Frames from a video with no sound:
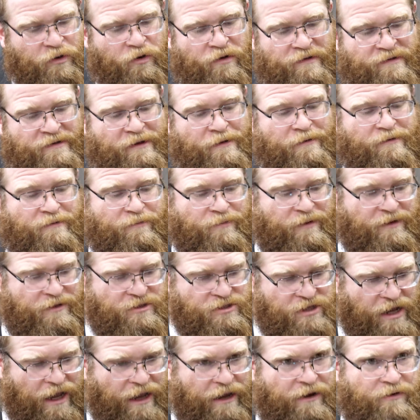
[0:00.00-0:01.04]
all seems to be
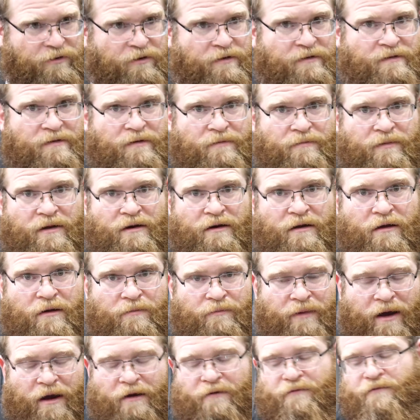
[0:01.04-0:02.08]
Shachris, Mincha,
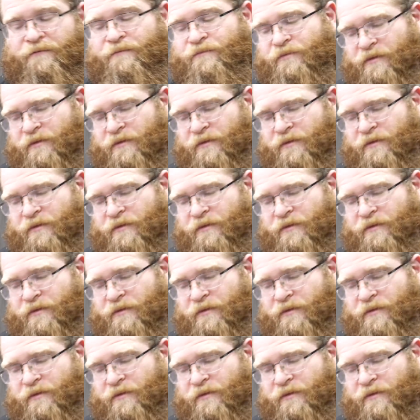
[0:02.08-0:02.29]
Ma'ariv.